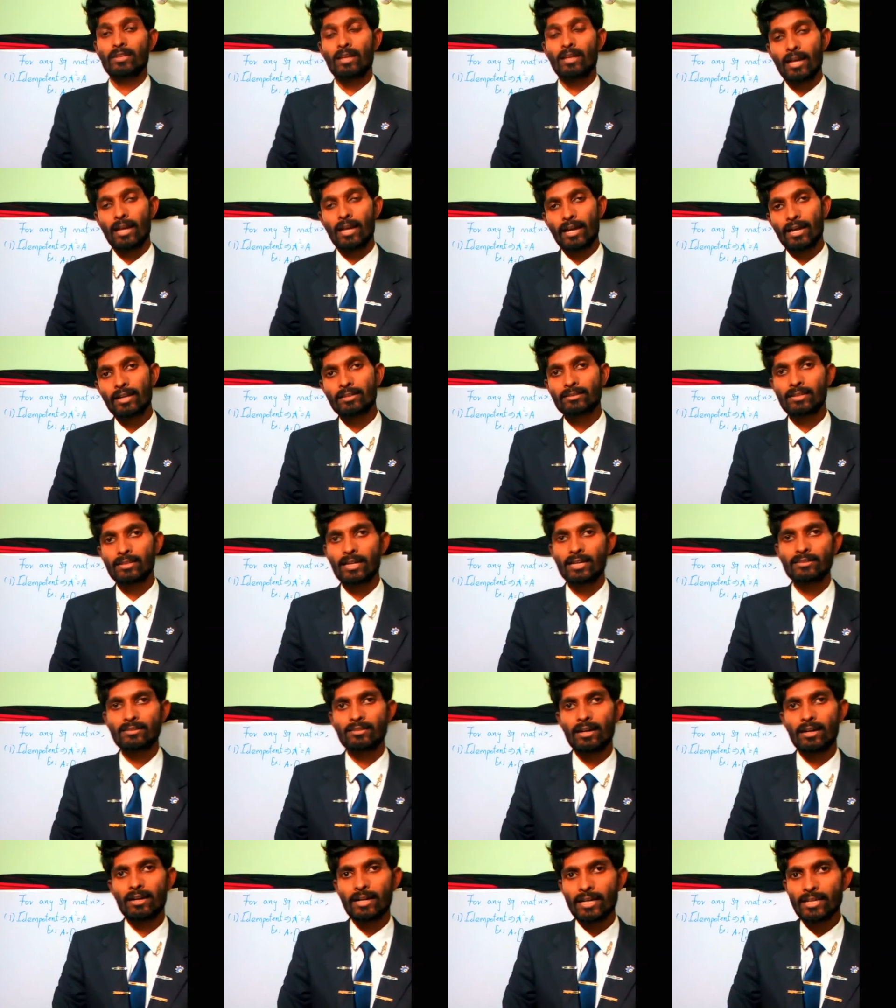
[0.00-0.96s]
and
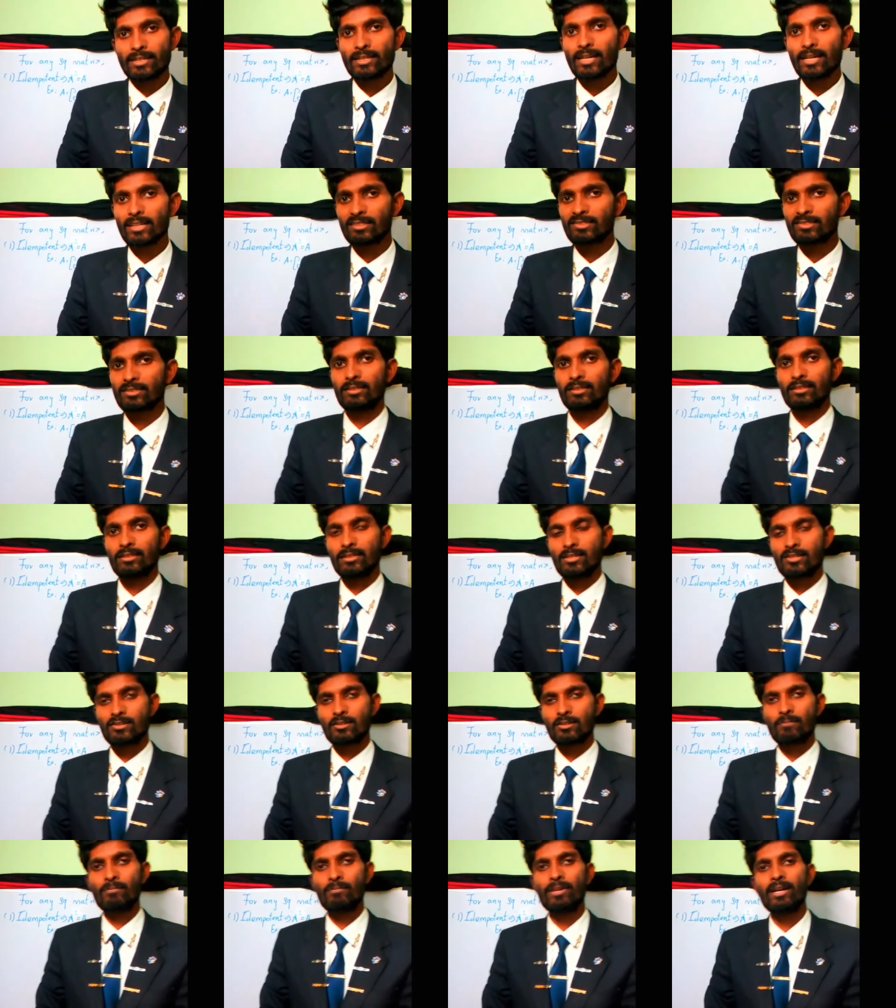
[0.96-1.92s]
that index
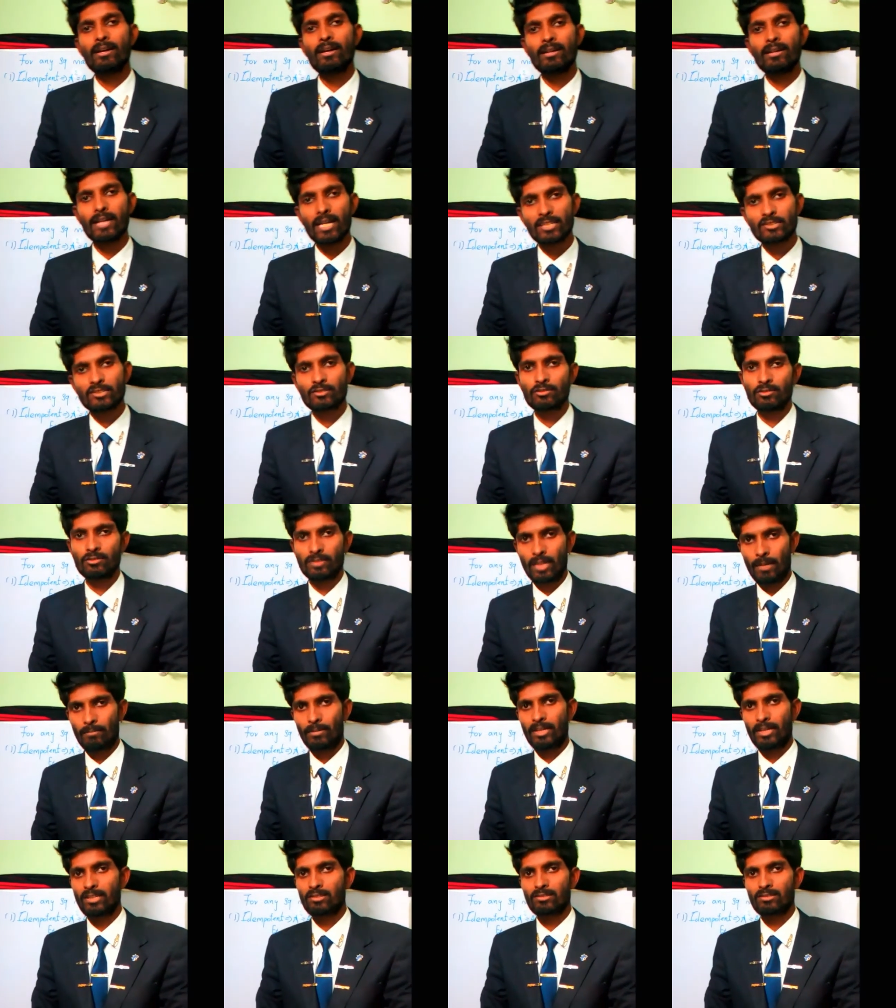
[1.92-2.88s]
should be a natural
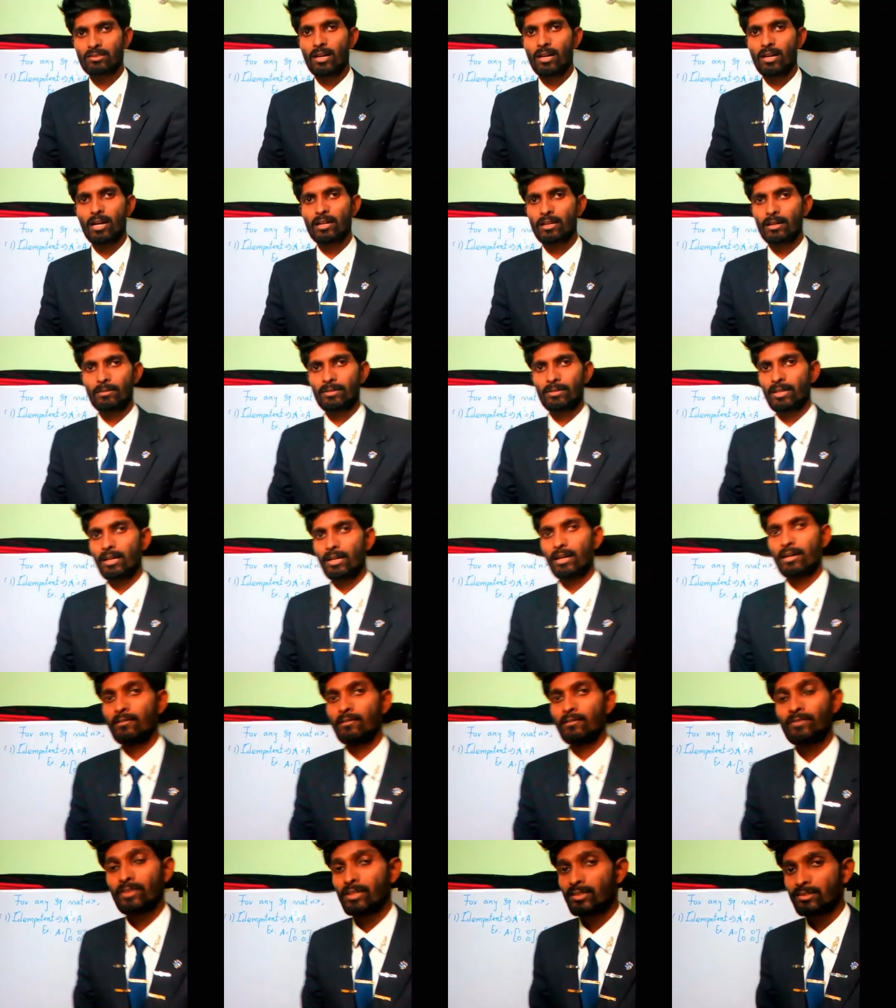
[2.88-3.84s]
number. It's not going
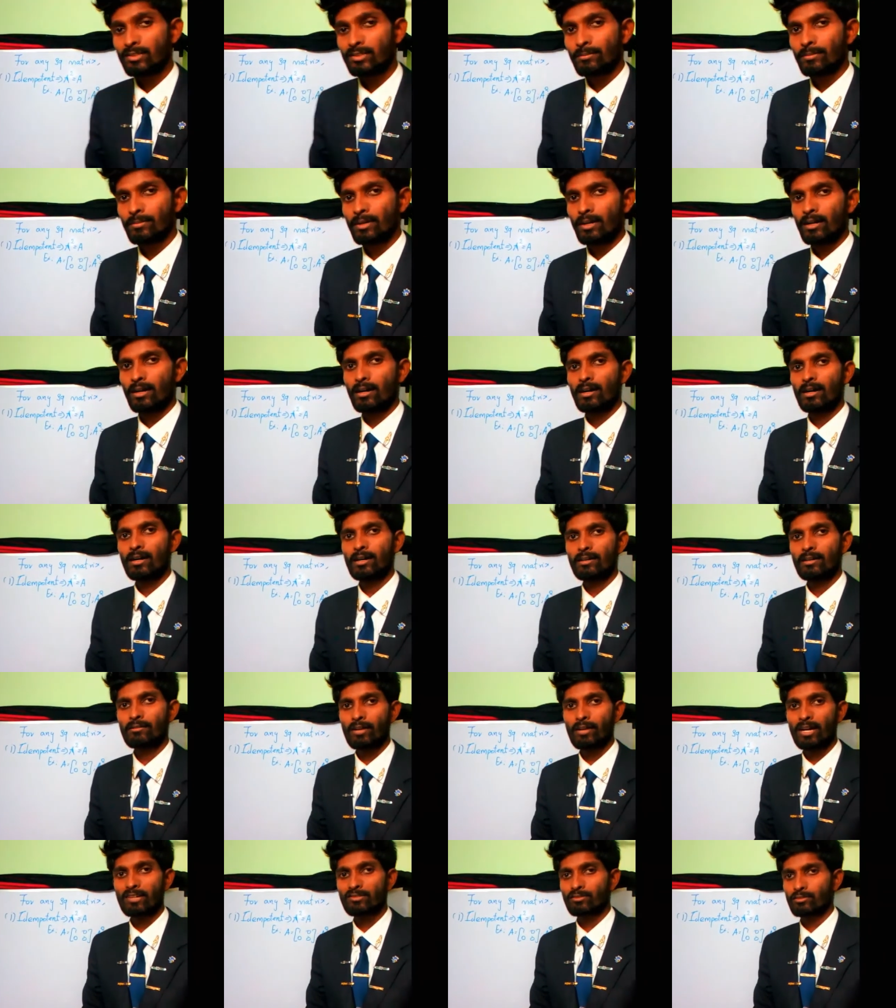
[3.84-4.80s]
to be some
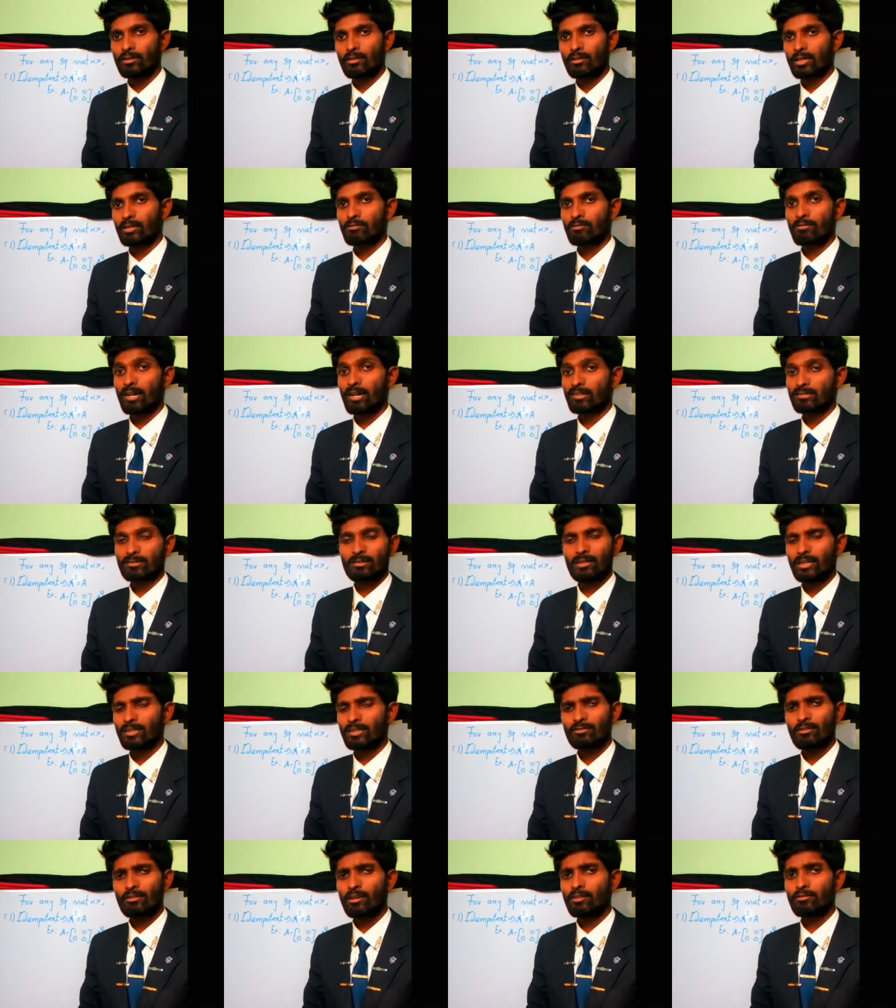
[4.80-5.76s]
irrational or irrational.
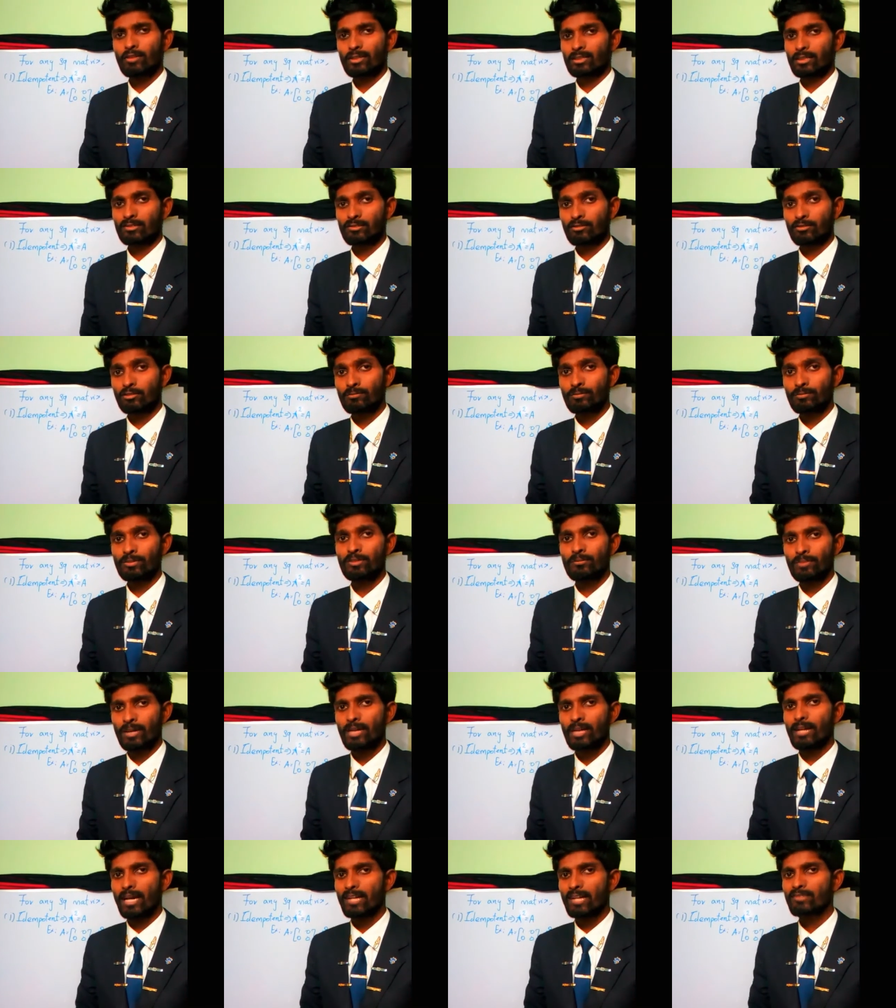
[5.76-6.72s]
It's not like that. It should be
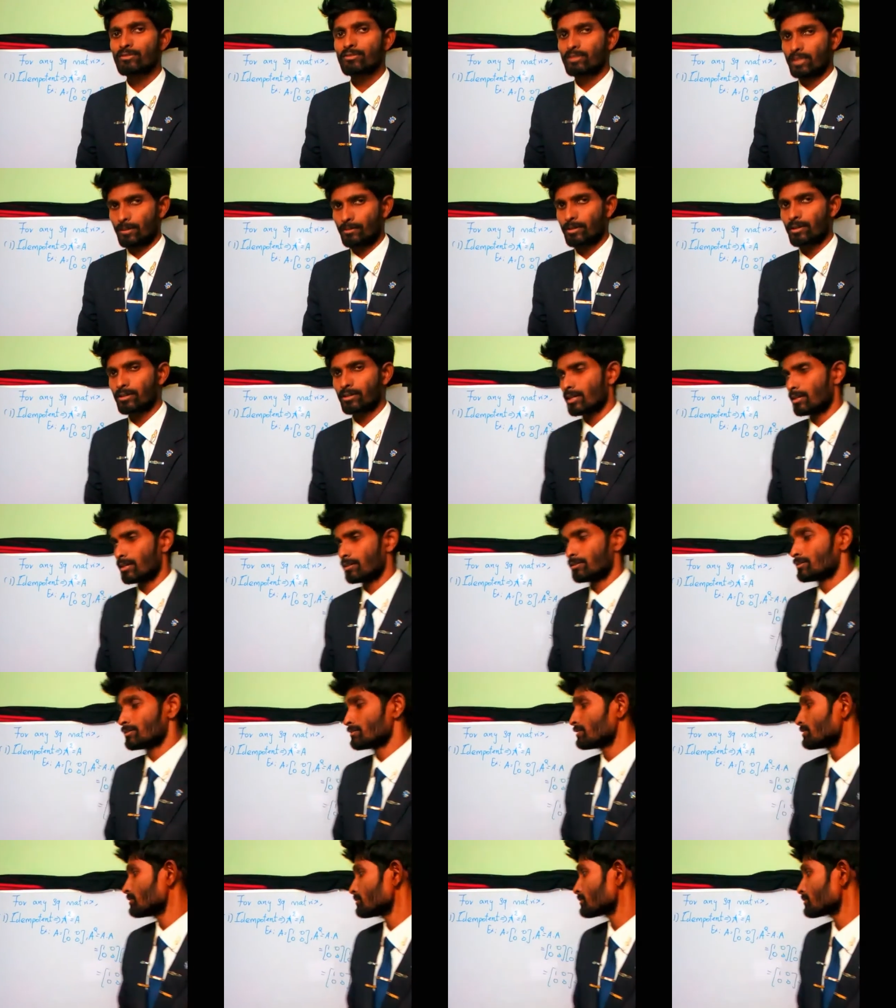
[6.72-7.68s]
a natural number. Okay,
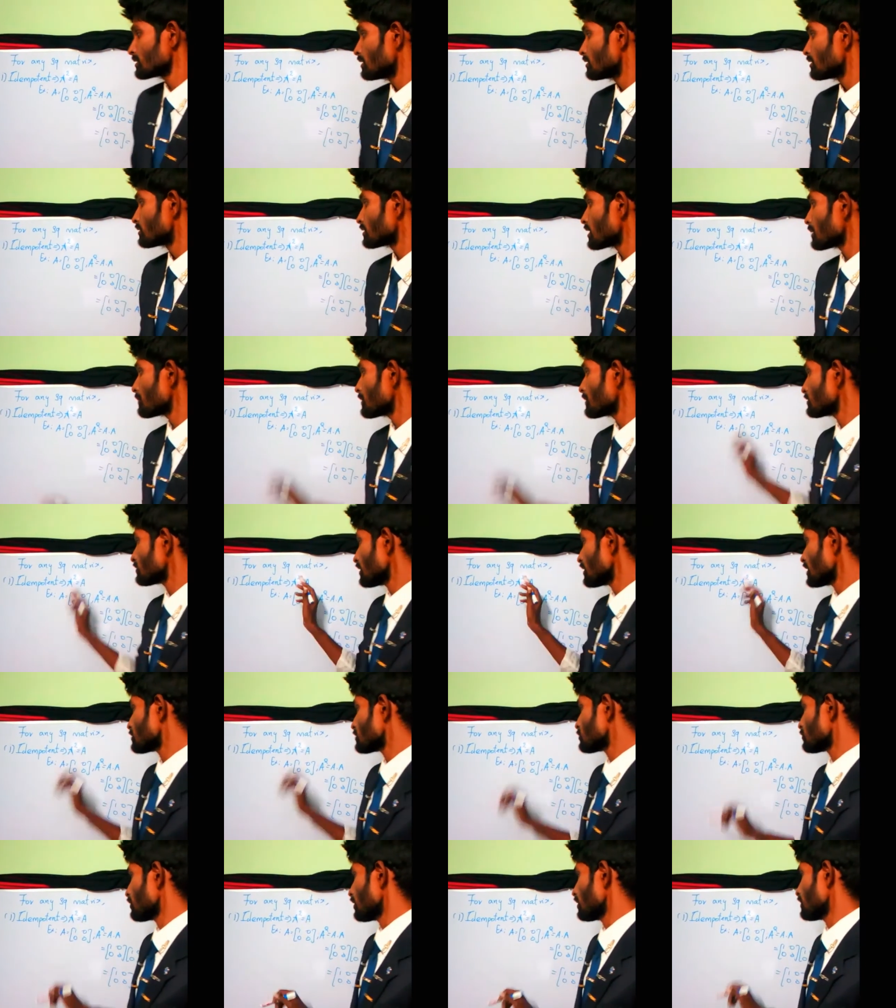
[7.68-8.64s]
that means
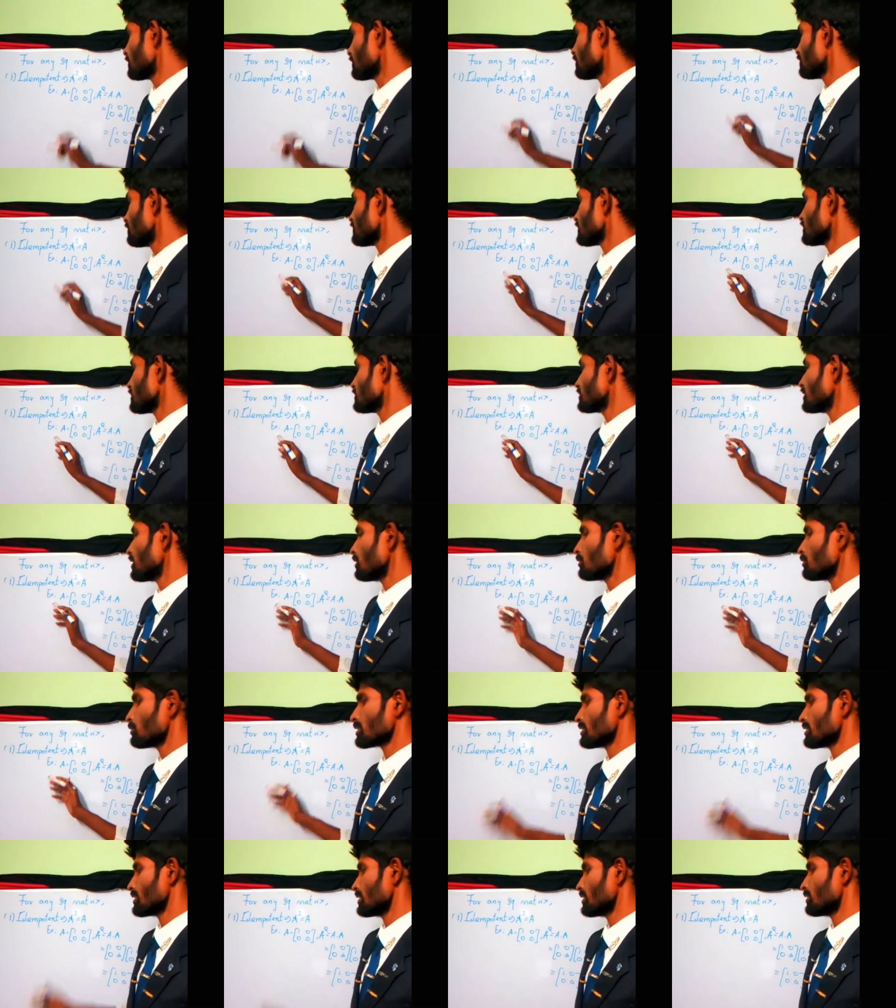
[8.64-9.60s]
natural. Now
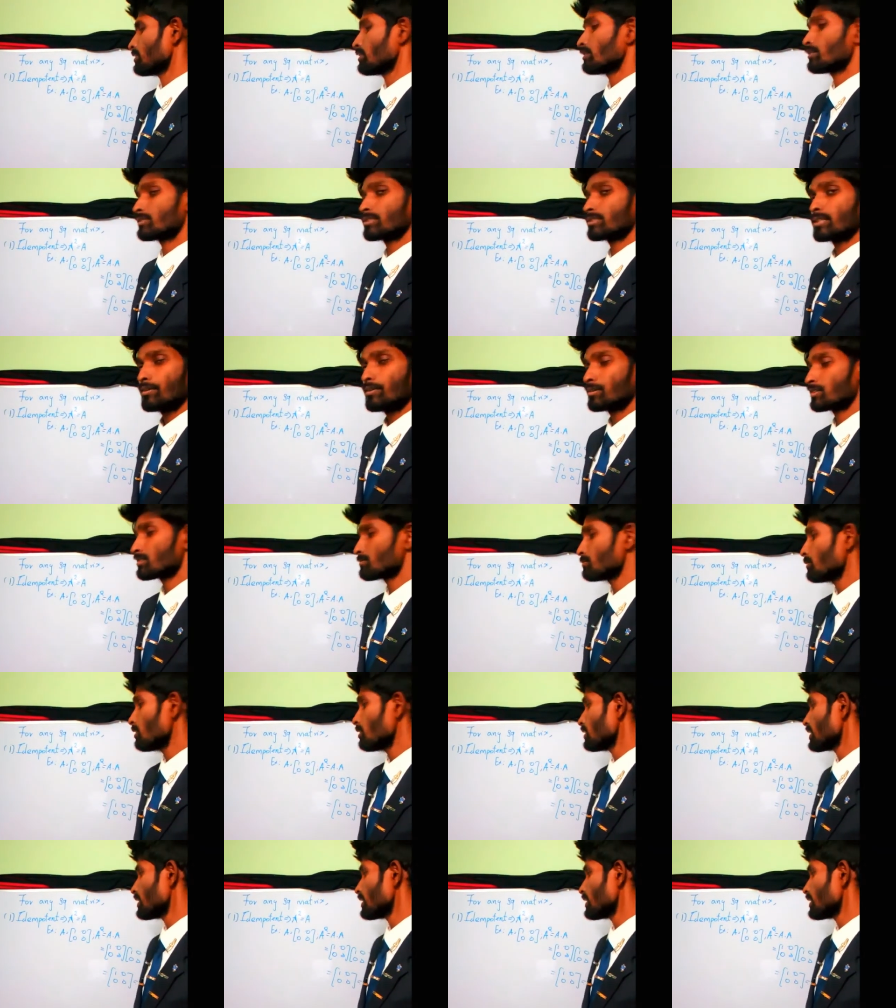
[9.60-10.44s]
look at here. Let's have a small